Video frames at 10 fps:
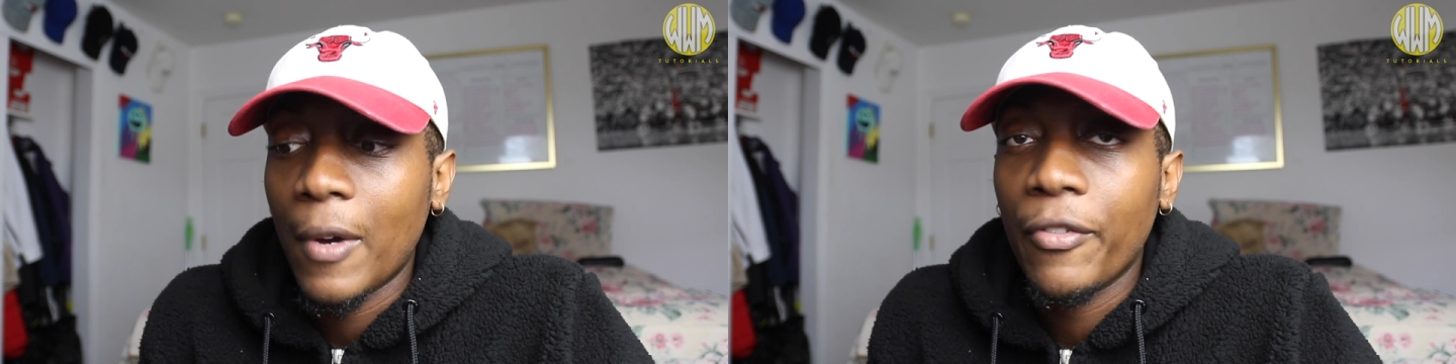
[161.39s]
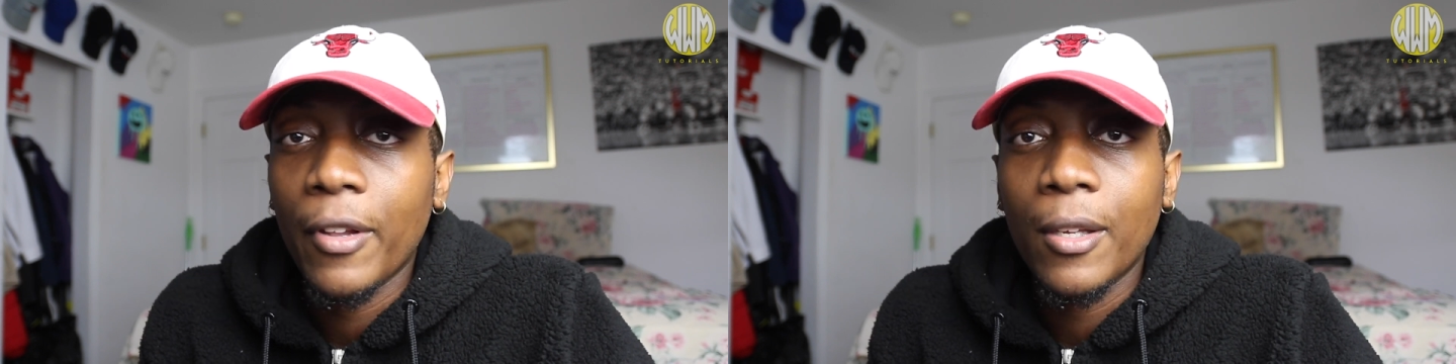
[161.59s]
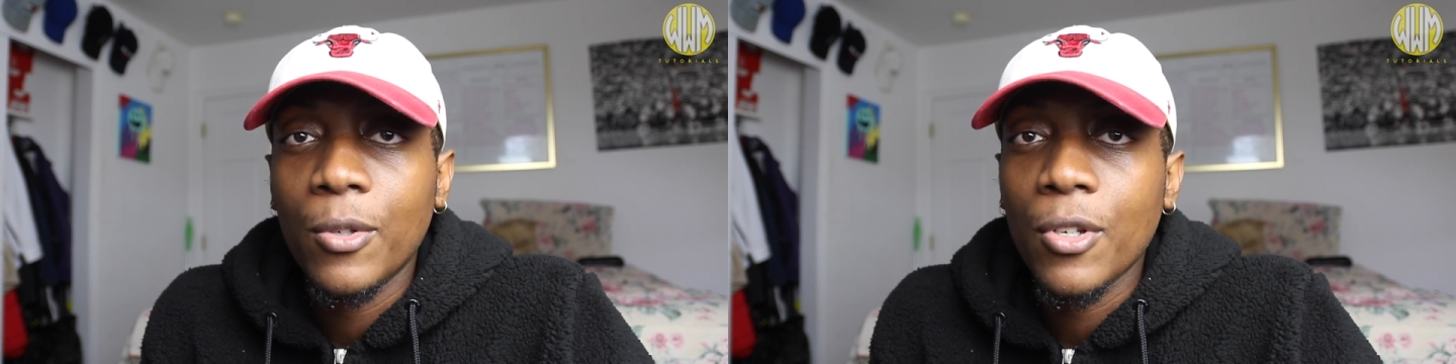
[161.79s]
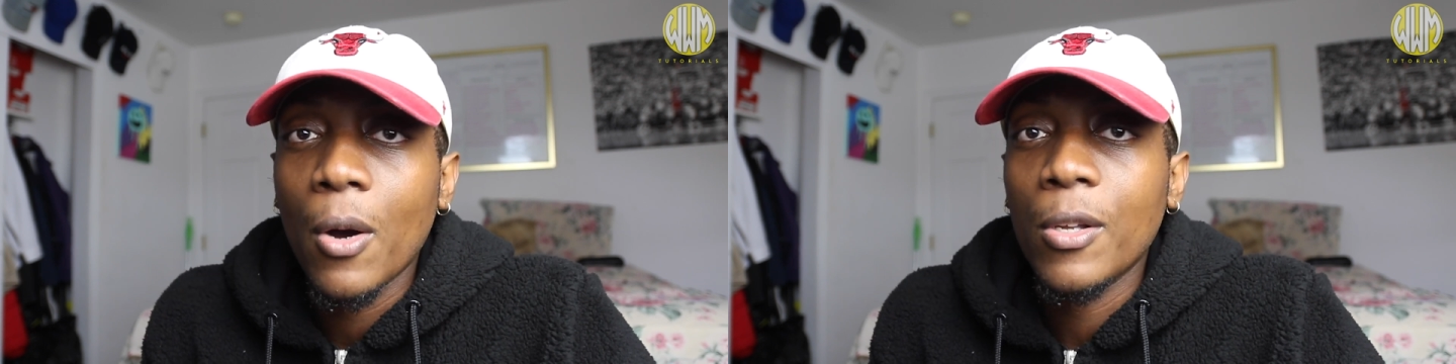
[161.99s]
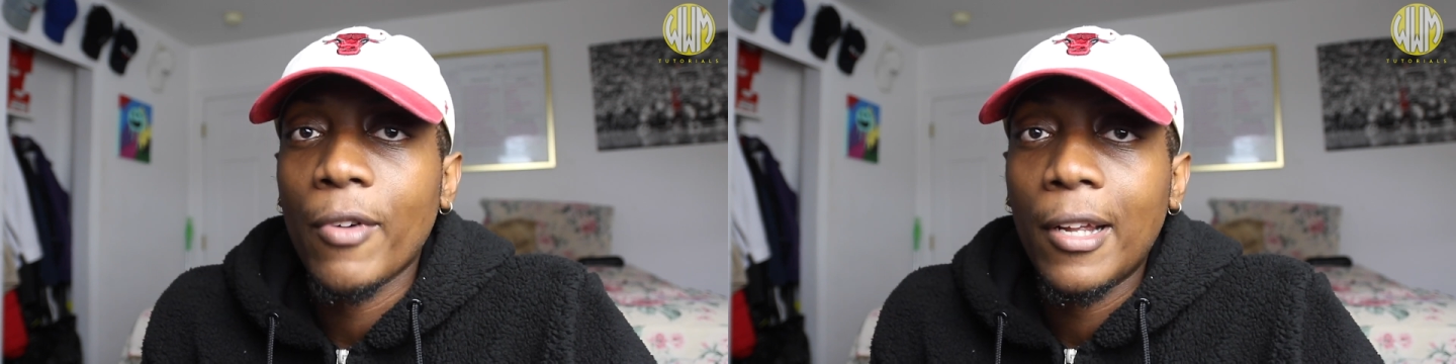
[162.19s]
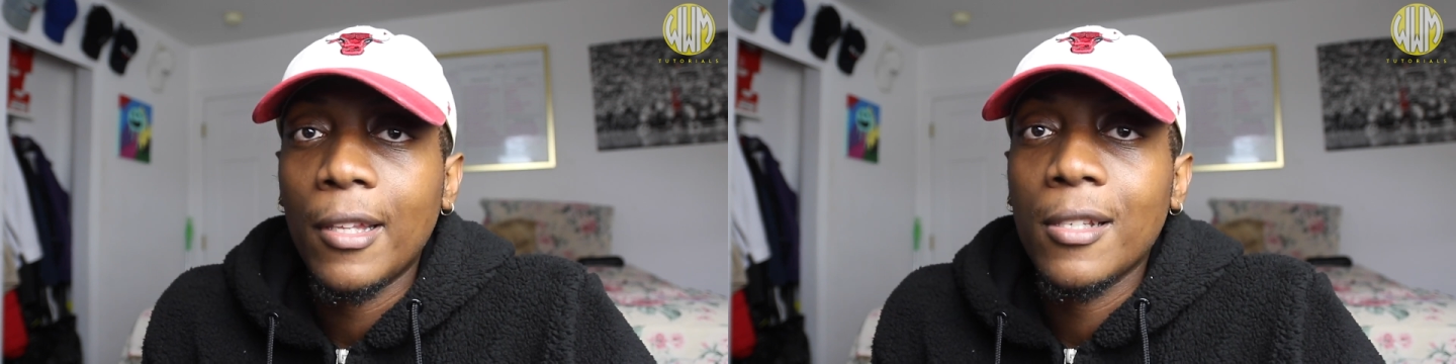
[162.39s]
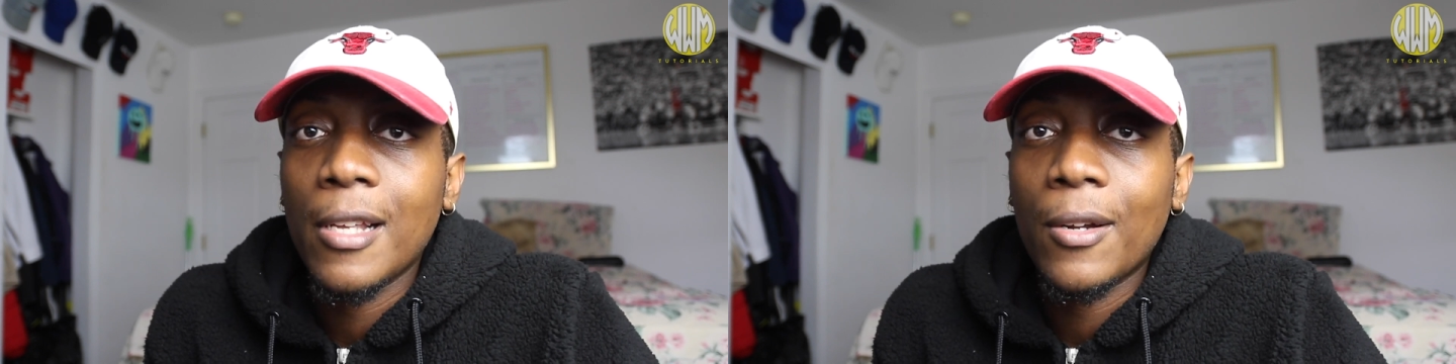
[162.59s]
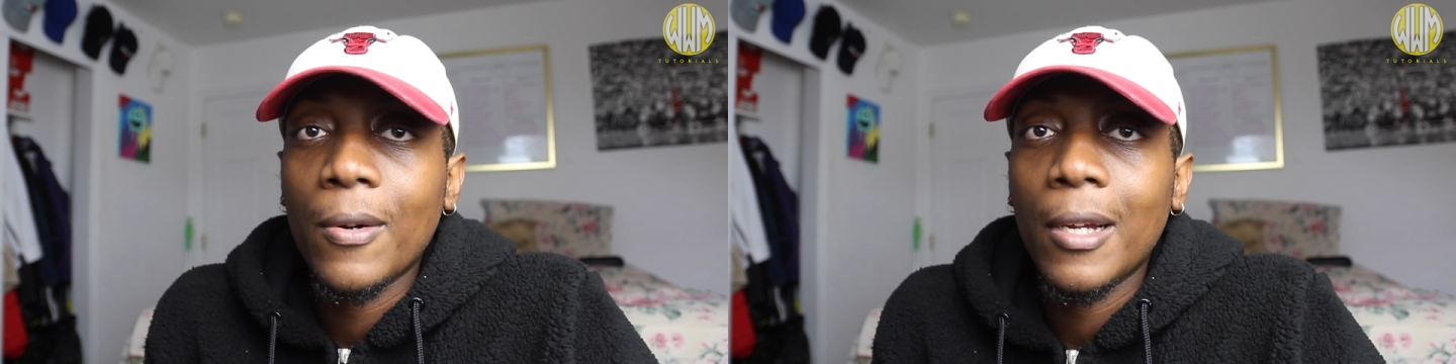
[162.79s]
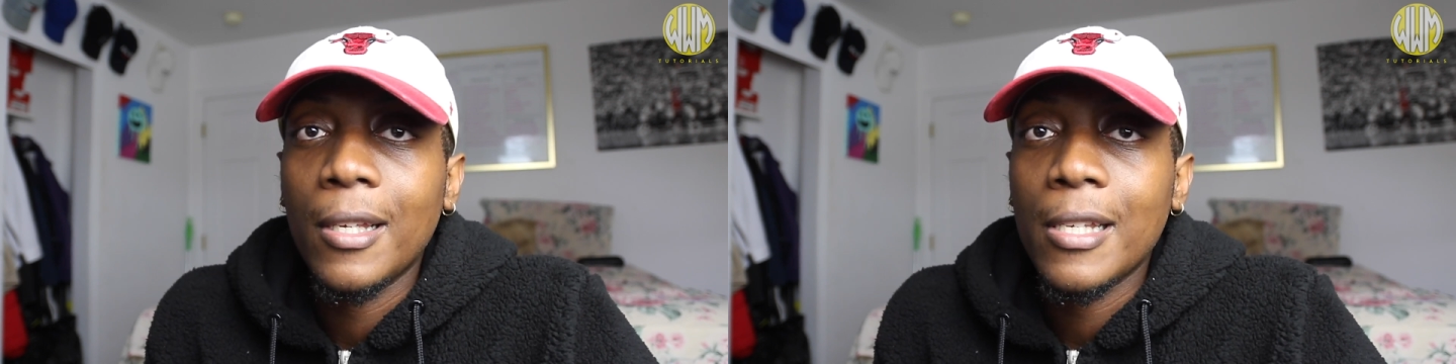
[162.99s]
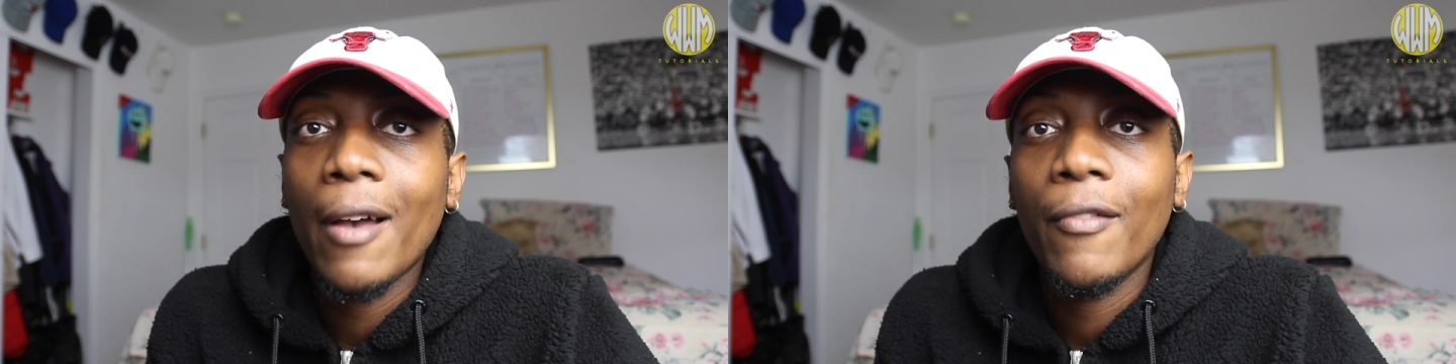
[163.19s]
I feel like you should always write things down, or at
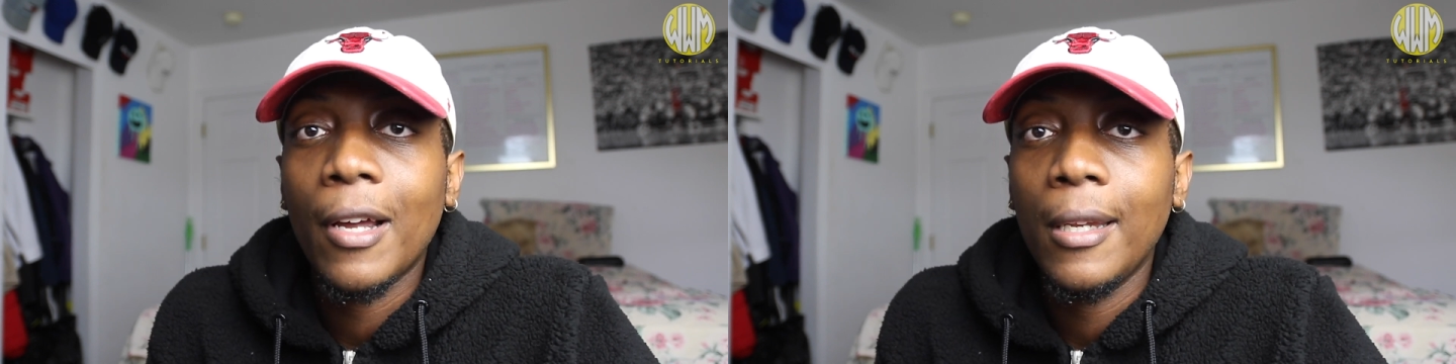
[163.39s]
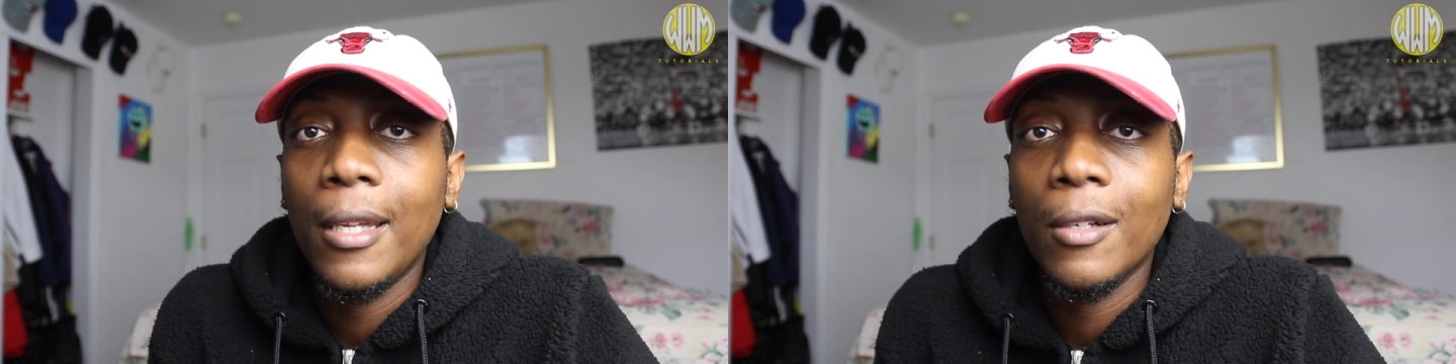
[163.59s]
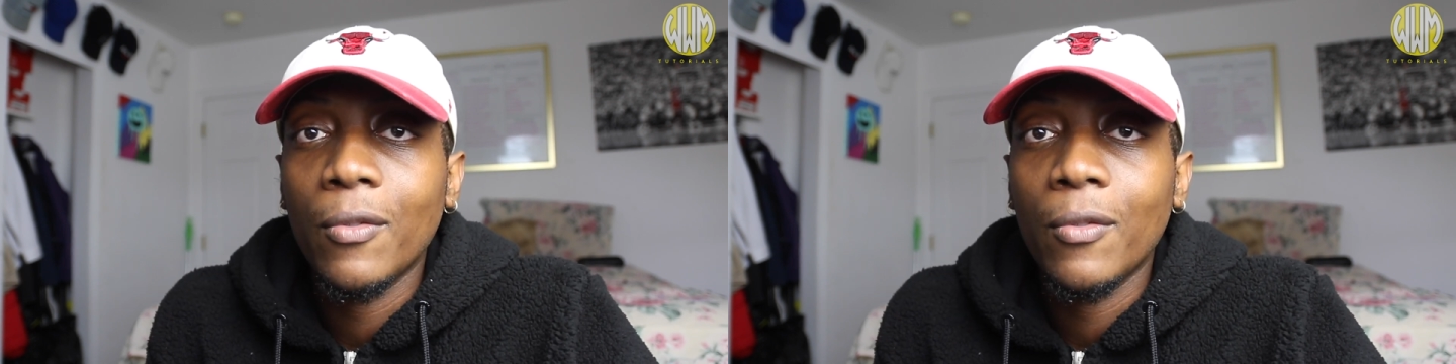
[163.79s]
least have an idea